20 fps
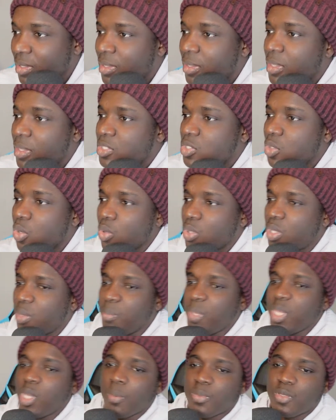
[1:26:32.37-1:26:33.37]
So
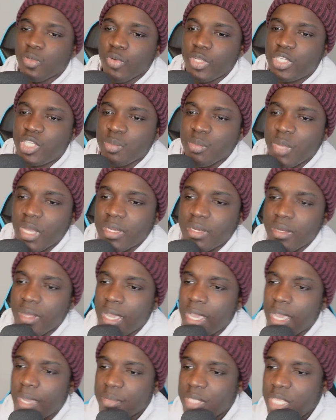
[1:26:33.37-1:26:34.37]
big up to Richie, man.
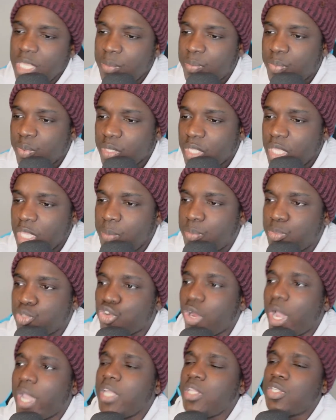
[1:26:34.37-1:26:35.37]
Keep
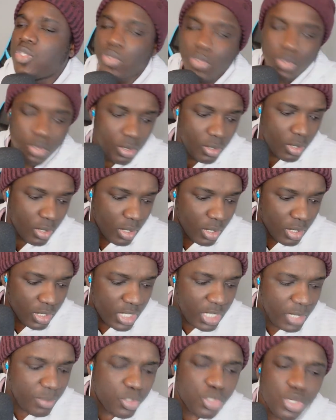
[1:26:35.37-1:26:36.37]
trying to
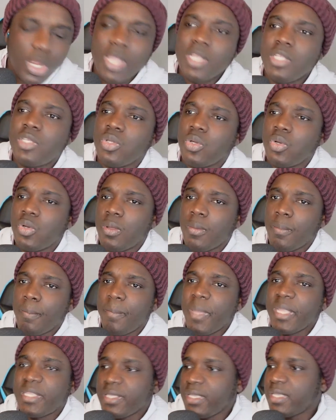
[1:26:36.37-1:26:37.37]

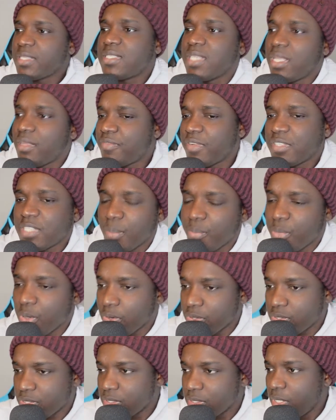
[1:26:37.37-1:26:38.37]
better yourself as a
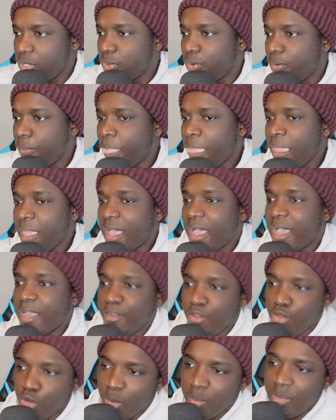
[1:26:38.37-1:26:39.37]
person. And
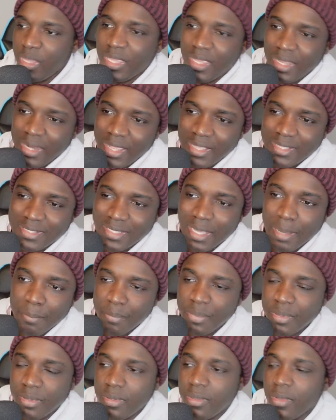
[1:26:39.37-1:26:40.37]
you're making
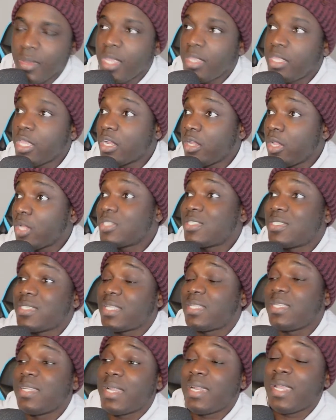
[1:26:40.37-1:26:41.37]
example. You're
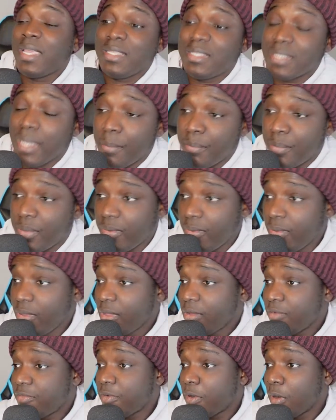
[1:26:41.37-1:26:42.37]
setting an example
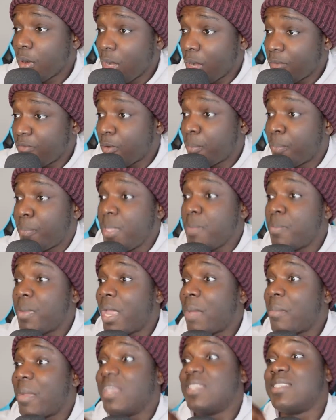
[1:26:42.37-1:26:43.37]
for people
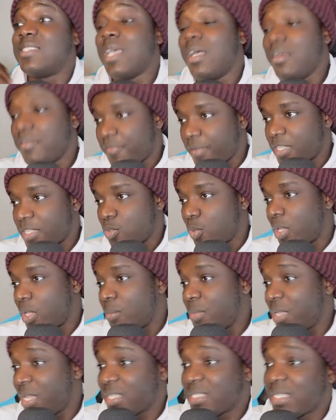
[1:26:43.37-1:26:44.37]
like myself as well,
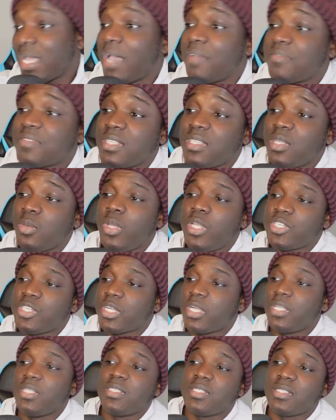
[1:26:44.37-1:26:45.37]
because I have
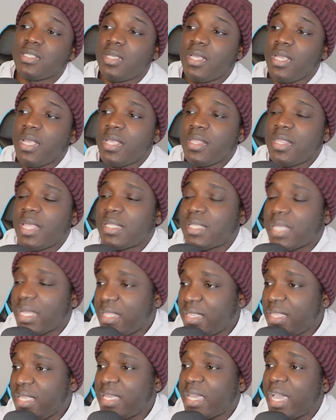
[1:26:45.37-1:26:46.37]
situations that I
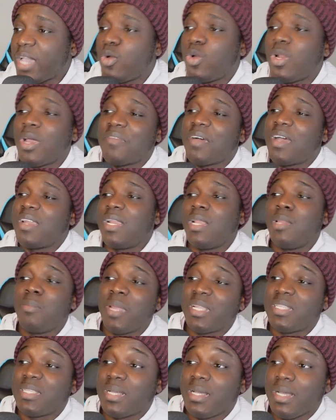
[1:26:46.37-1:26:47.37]
think I could have handled
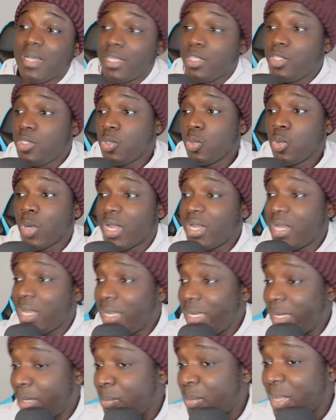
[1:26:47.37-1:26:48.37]
better, and you
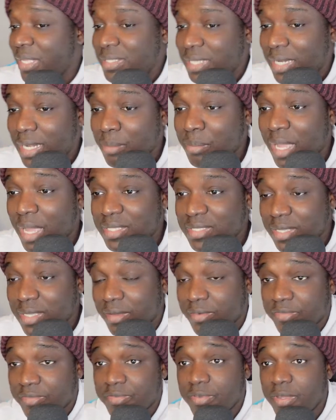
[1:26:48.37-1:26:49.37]
handled it better than
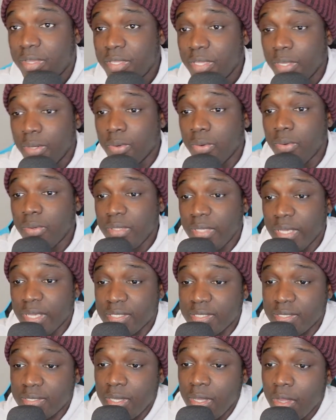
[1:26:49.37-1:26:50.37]
myself.
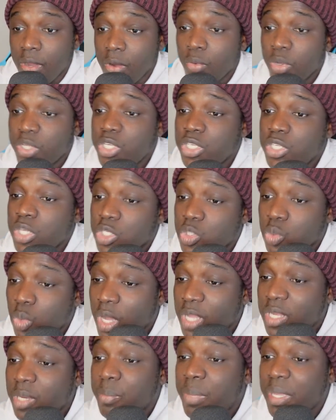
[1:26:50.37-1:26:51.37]
Yes. Richie just
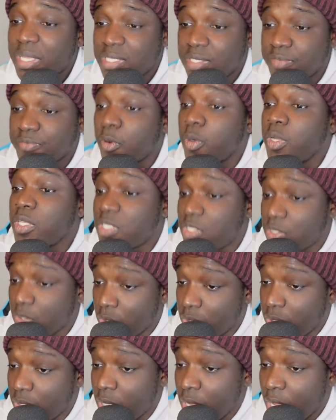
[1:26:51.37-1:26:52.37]
want the best for his
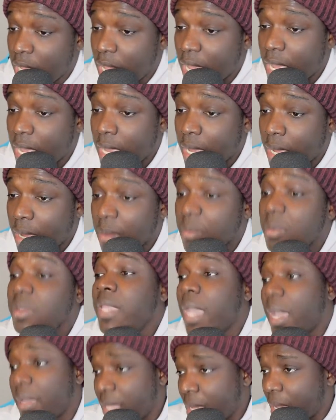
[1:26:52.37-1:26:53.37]
son.
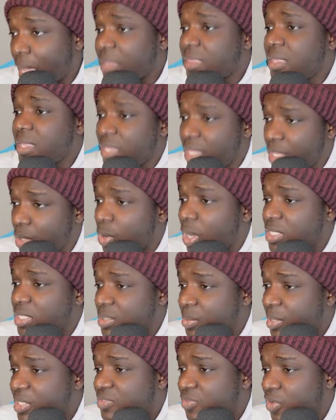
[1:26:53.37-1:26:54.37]
Yeah. I think he wants the
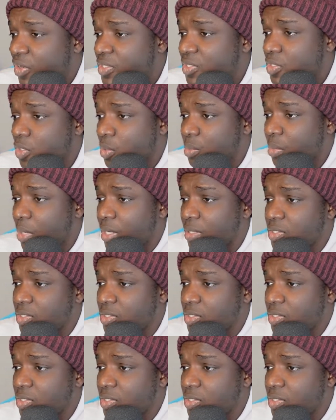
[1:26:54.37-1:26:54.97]
best for his son, man.